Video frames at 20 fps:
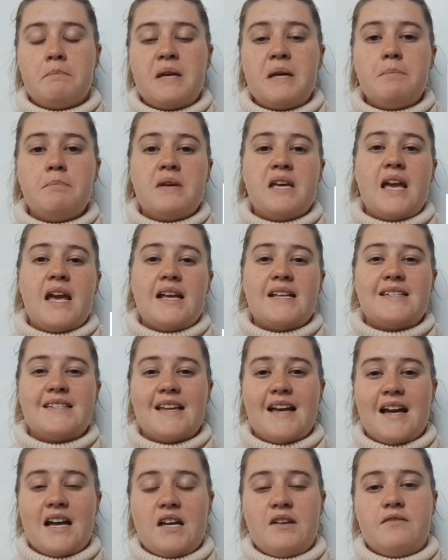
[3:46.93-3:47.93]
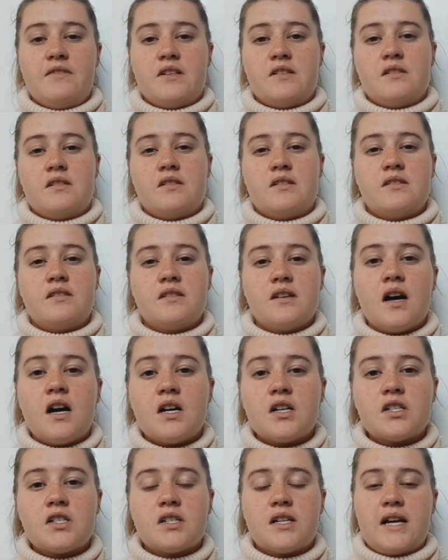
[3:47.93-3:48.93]
BPSA versus
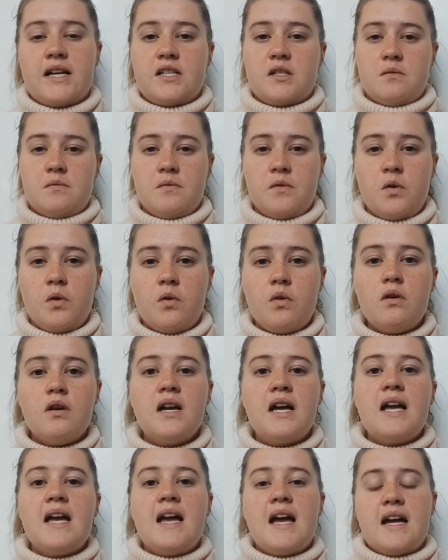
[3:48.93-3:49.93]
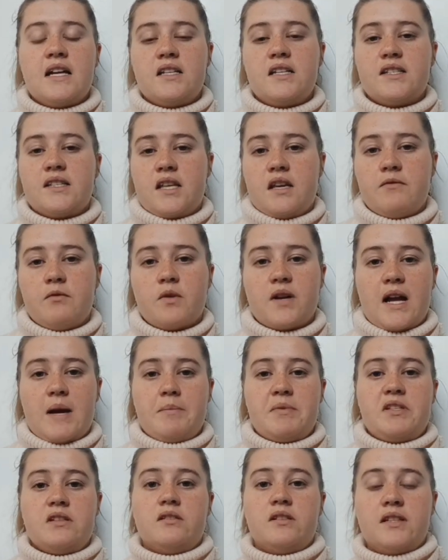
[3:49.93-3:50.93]
SARS case of law and is therefore
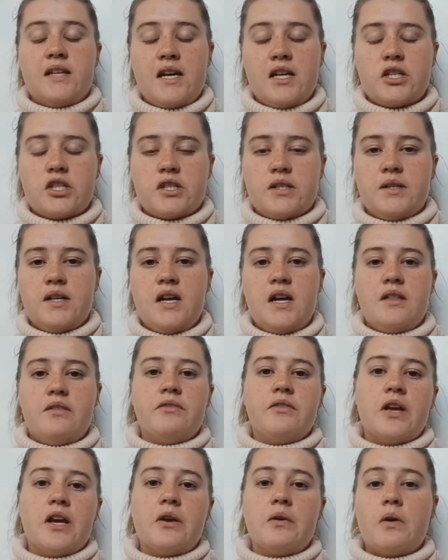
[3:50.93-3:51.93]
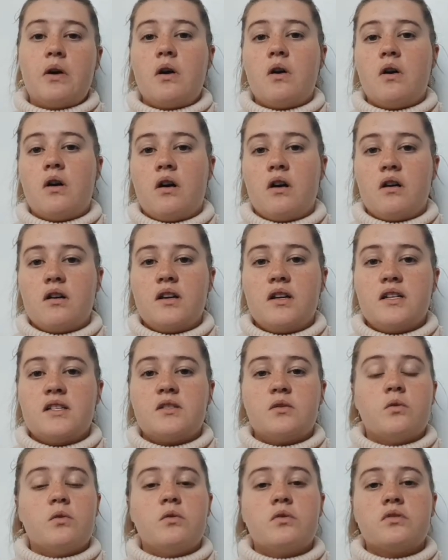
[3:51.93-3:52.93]
capital in nature. There
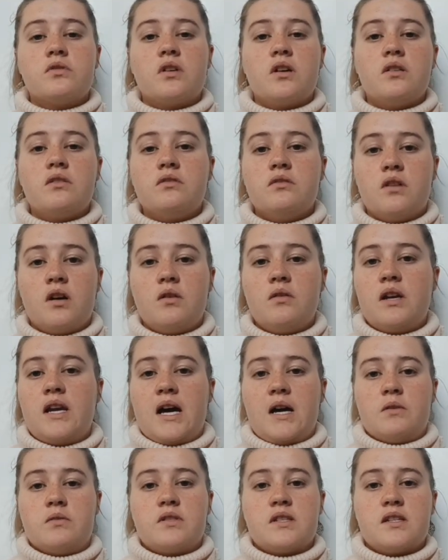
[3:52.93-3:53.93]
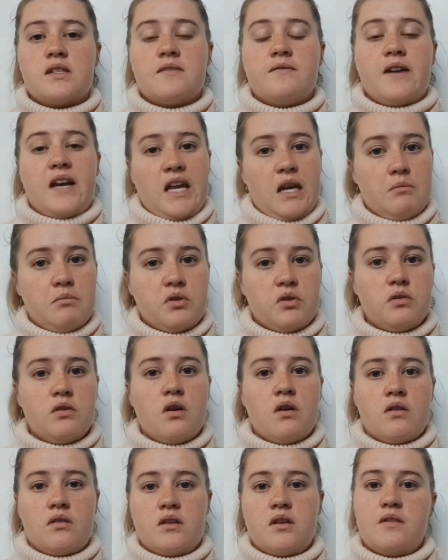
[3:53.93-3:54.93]
is also no allowances available
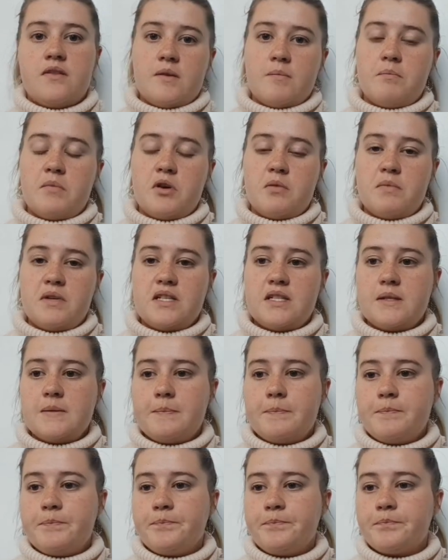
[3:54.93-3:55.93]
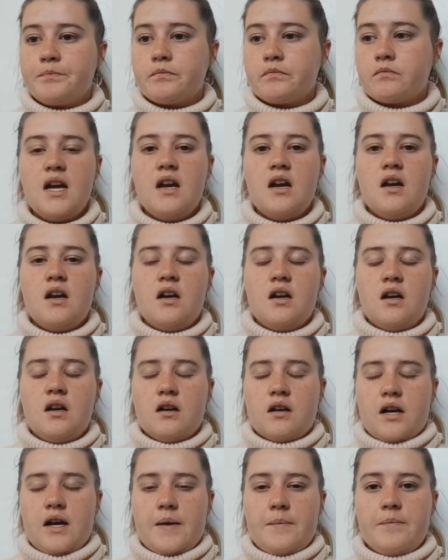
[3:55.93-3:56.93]
on the permit.
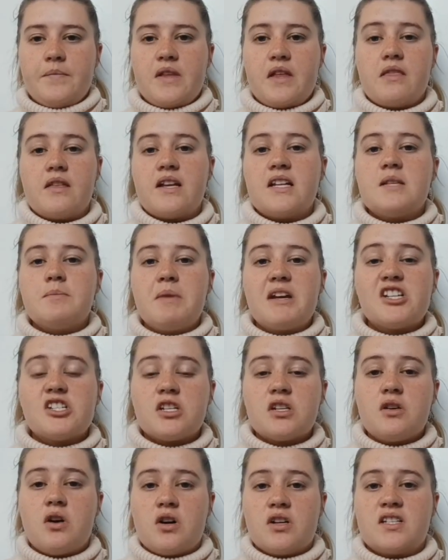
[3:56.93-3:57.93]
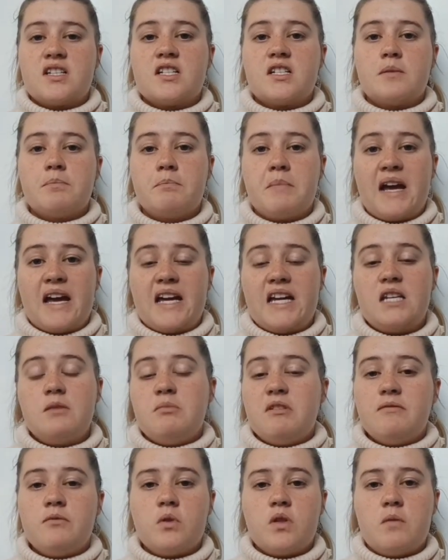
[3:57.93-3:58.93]
Okay. The inspection costs paid
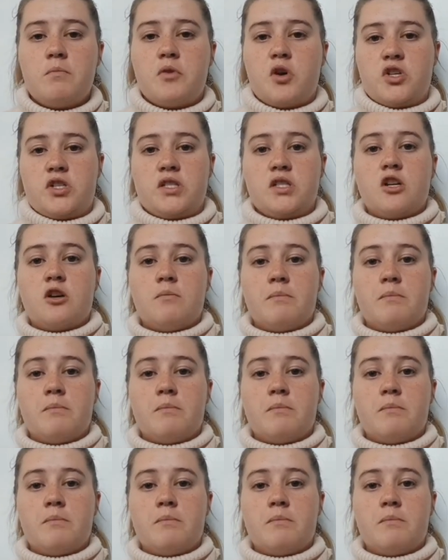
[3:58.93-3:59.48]
before the project